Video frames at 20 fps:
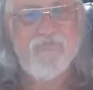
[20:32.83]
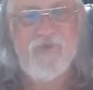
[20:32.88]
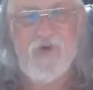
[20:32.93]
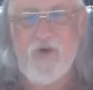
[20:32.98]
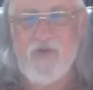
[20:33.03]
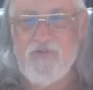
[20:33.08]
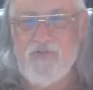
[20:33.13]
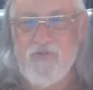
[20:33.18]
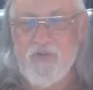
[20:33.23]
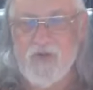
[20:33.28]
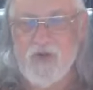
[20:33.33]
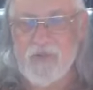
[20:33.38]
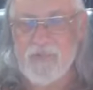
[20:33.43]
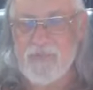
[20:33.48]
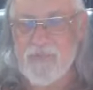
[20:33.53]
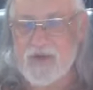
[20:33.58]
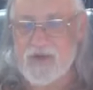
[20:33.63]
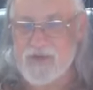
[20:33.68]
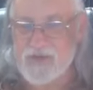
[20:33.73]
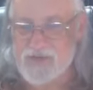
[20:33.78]
fall for it
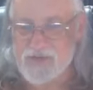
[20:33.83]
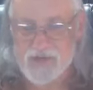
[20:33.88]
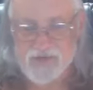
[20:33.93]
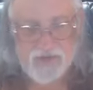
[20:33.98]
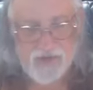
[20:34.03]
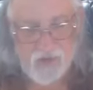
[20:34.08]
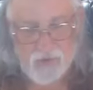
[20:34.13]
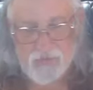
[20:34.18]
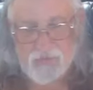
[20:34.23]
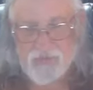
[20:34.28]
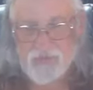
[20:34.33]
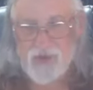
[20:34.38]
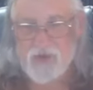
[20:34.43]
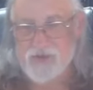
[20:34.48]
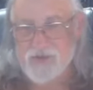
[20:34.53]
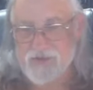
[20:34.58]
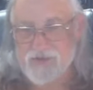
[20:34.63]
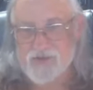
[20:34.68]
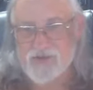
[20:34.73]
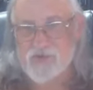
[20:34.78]
because they don't know
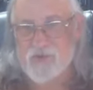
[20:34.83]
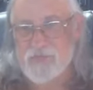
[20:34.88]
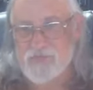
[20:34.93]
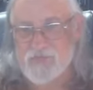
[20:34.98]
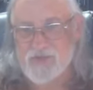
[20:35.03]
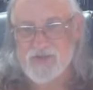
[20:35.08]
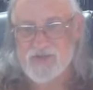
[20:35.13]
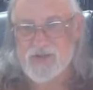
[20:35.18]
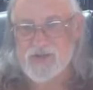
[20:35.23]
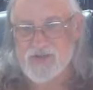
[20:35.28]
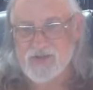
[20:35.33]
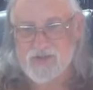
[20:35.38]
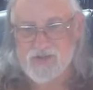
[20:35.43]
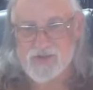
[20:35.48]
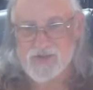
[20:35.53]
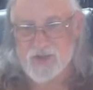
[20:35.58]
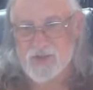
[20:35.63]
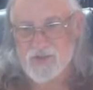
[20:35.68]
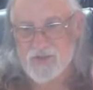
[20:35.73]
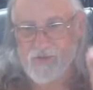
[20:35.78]
that the Scripture
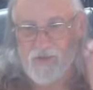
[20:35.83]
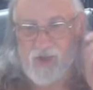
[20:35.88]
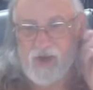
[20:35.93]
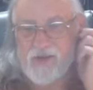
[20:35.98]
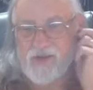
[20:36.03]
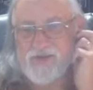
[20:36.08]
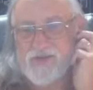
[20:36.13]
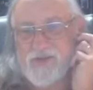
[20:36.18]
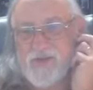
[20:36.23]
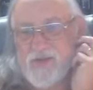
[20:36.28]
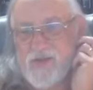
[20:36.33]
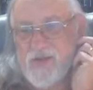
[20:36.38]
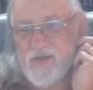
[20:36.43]
teaches otherwise.